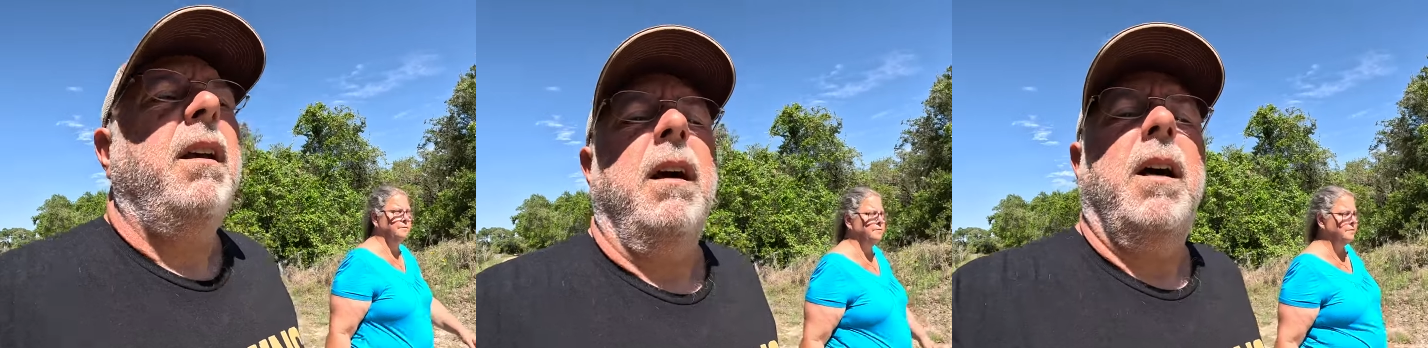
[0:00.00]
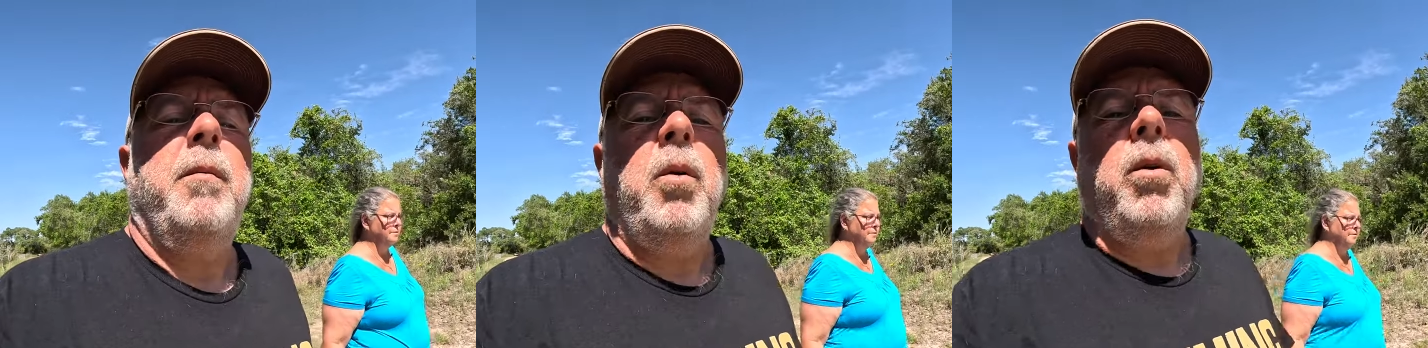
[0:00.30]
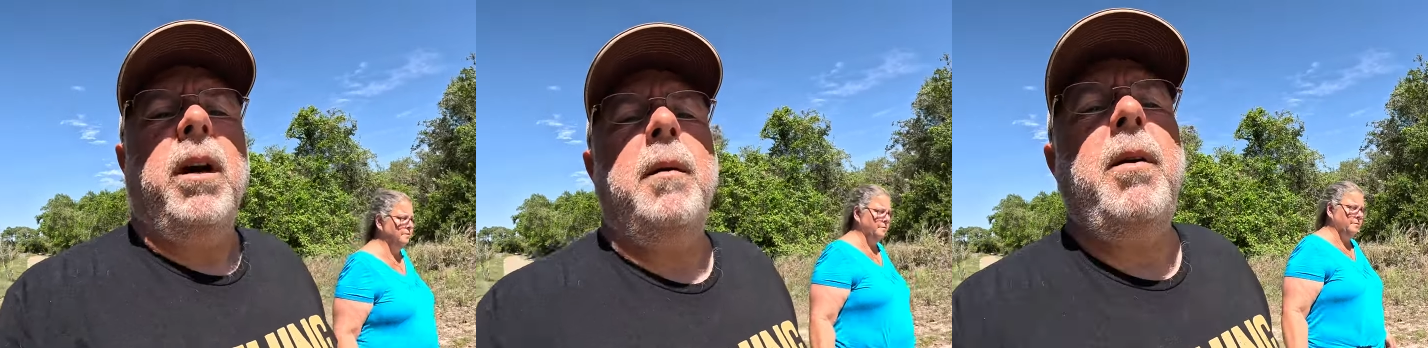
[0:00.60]
Speaker 1: Uh, but
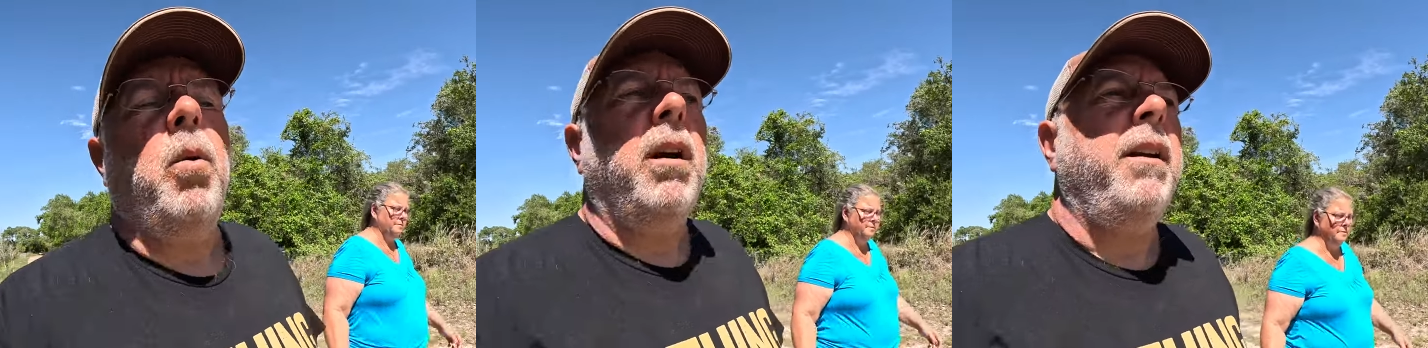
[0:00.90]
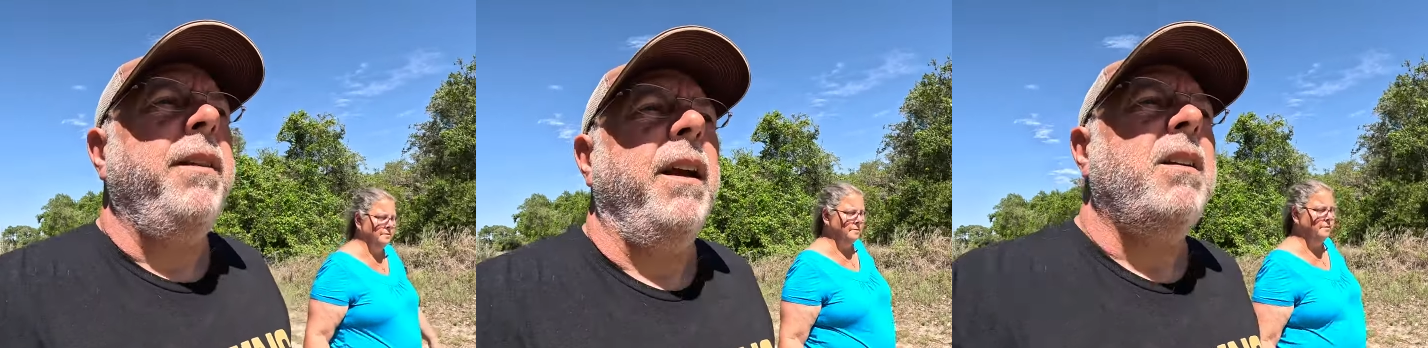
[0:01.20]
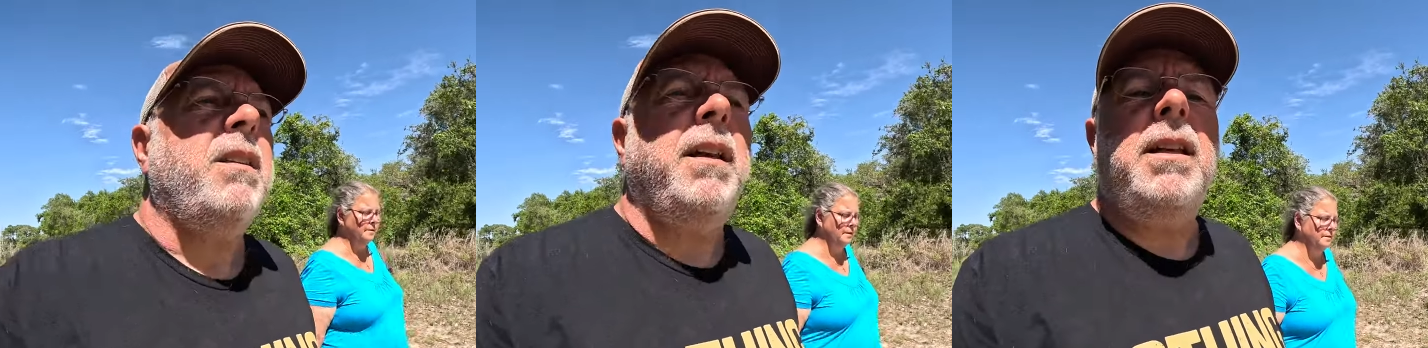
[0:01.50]
we're gonna be working there.
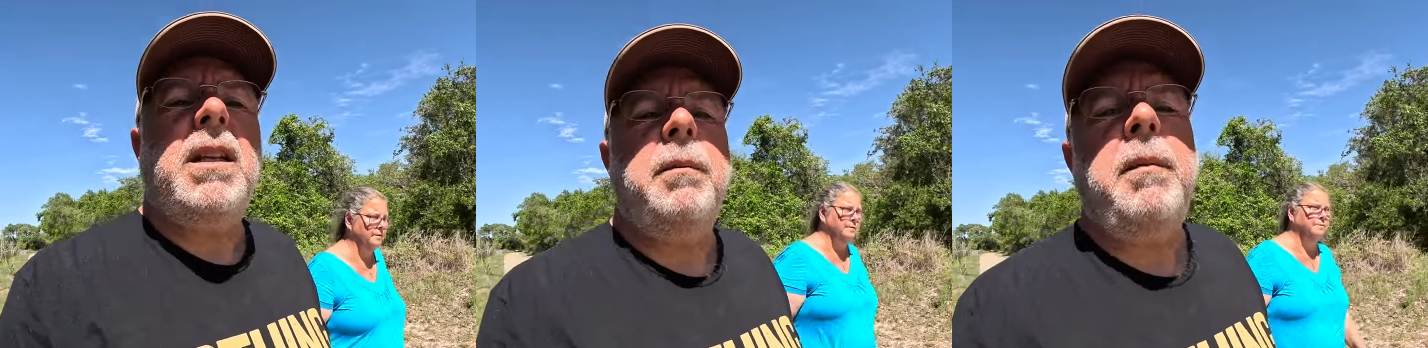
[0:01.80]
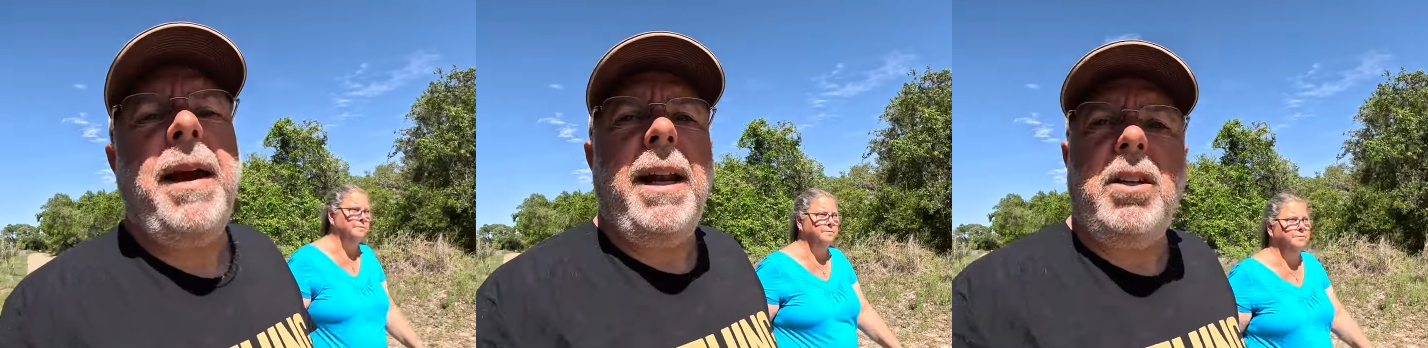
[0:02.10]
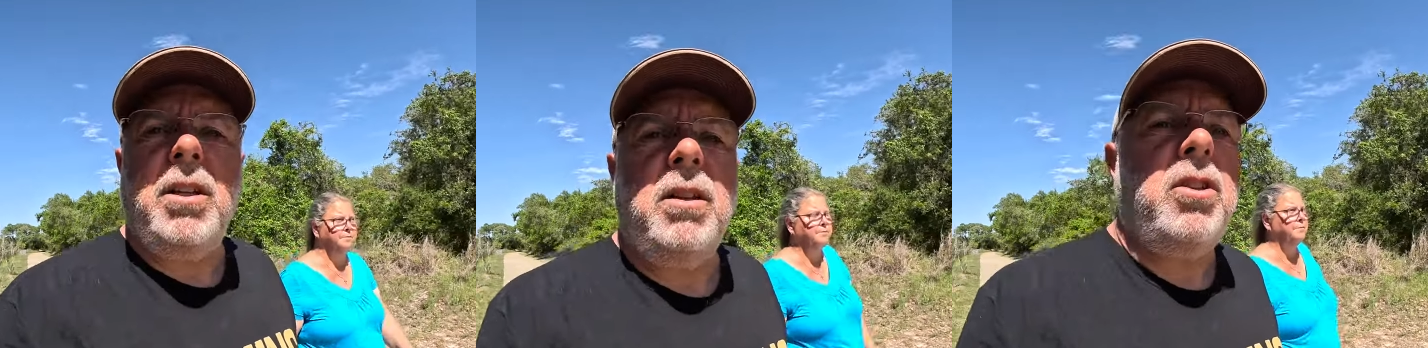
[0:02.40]
Cindy's gonna be
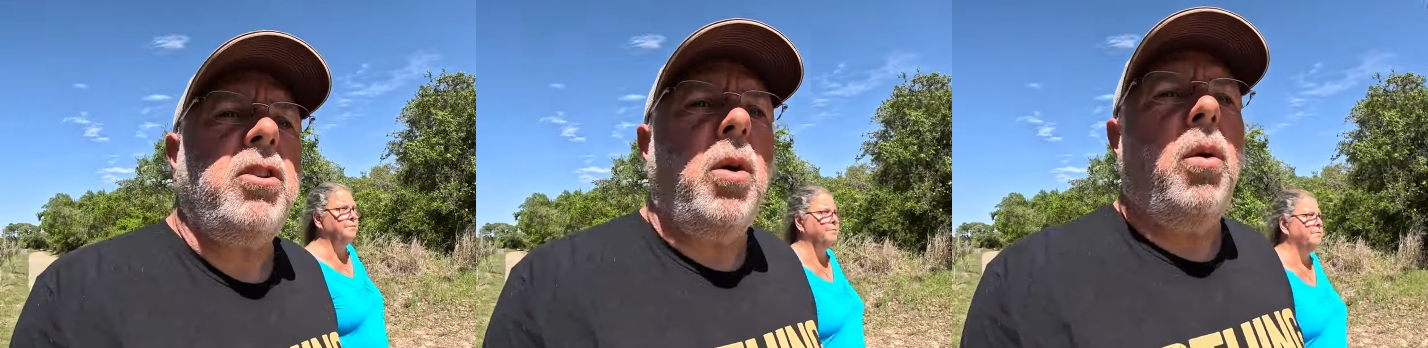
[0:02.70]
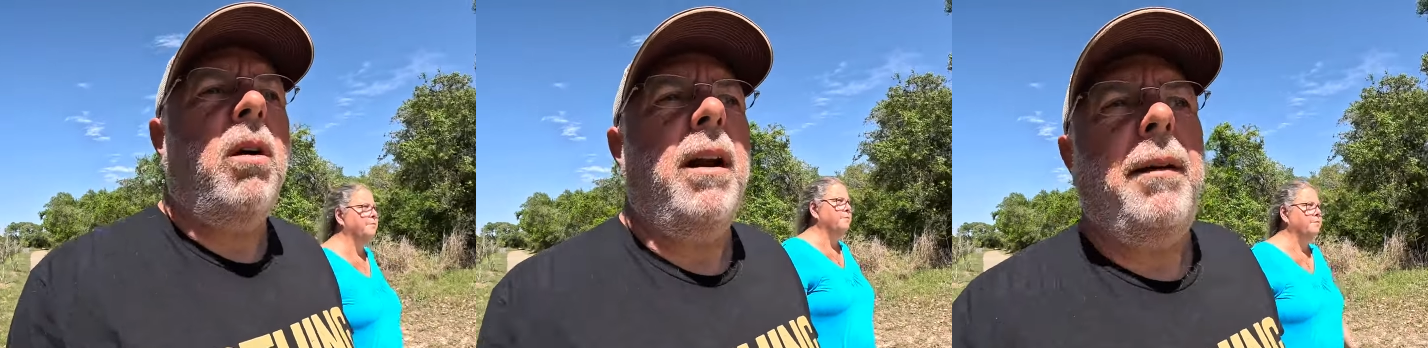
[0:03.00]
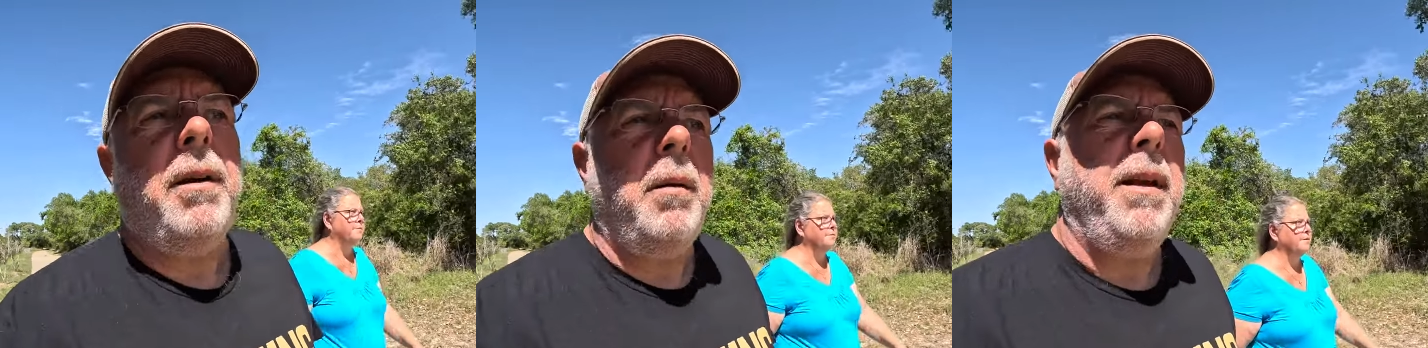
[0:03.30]
managing the store and
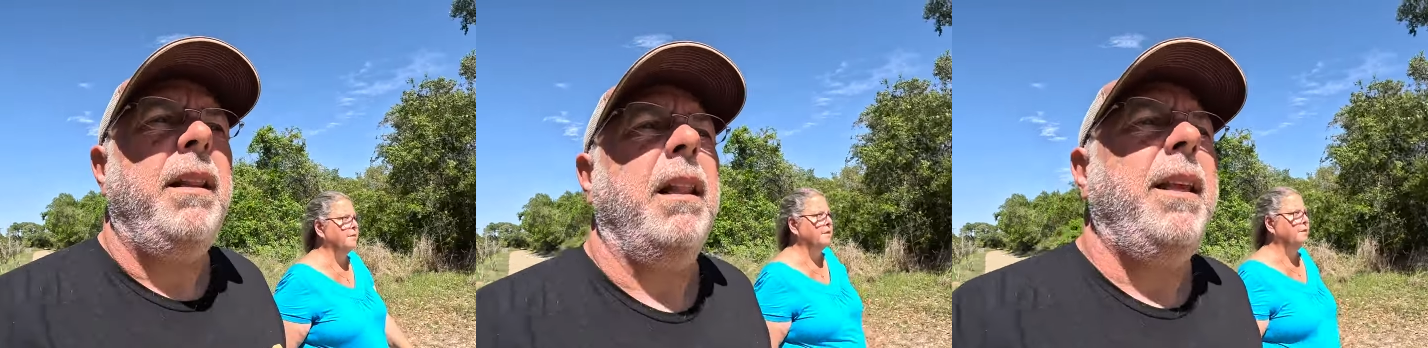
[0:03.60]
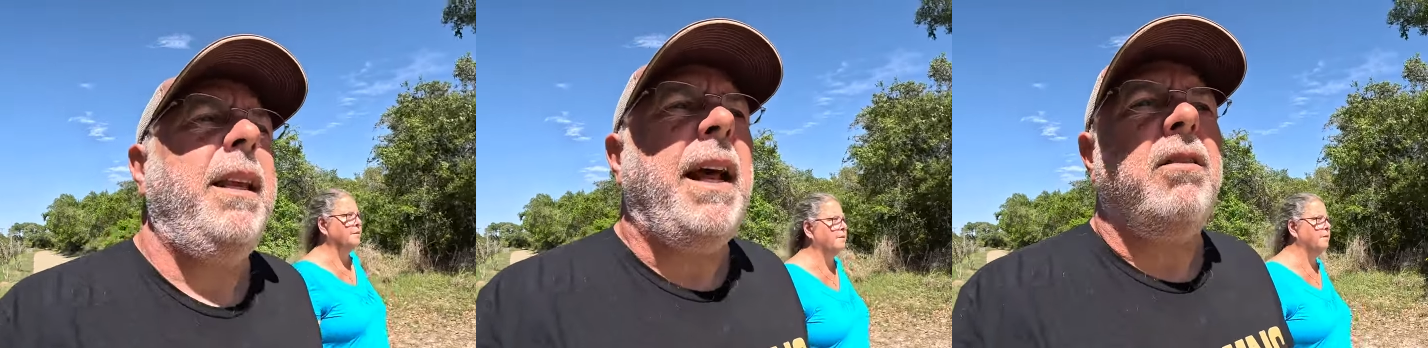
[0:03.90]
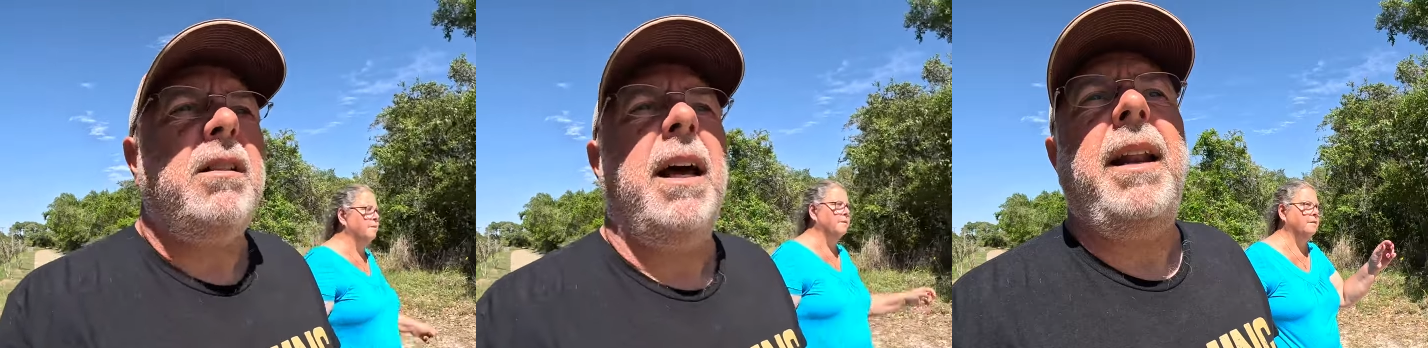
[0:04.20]
I'm gonna be the lead
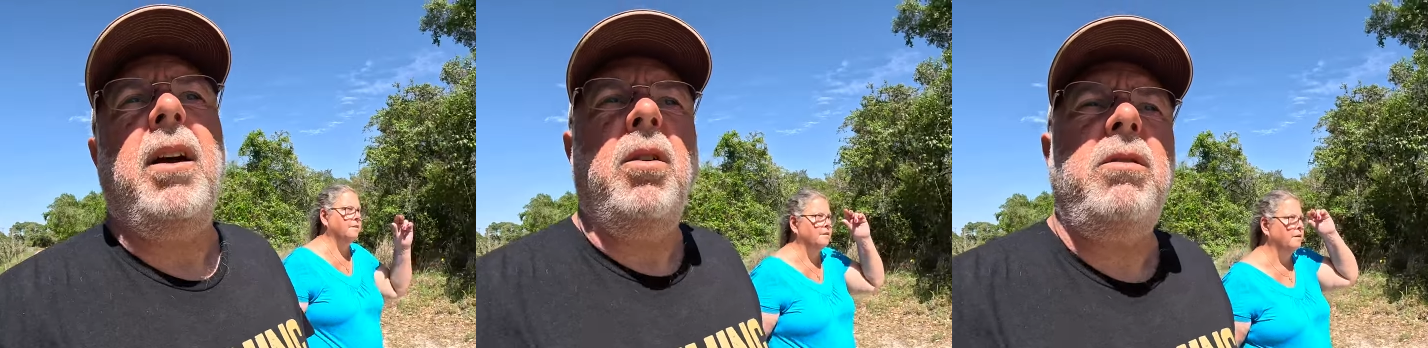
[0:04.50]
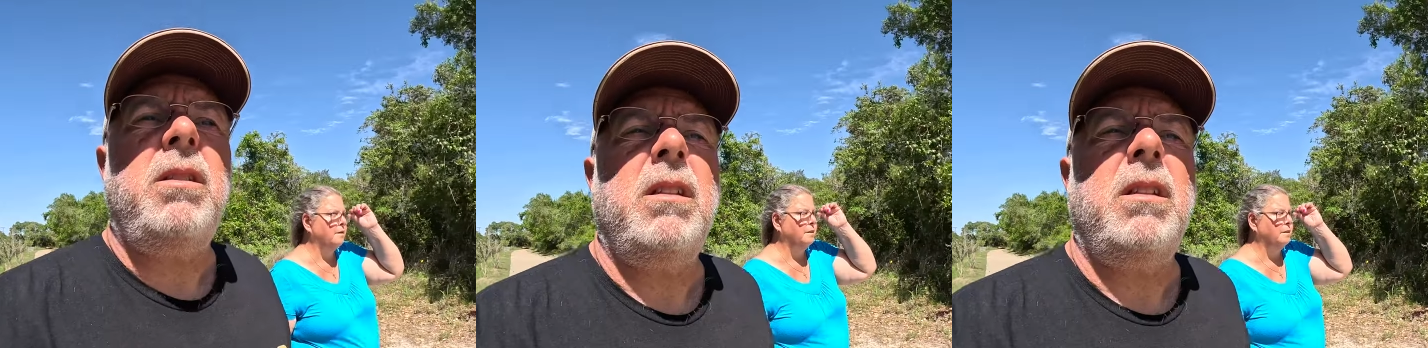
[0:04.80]
outside host.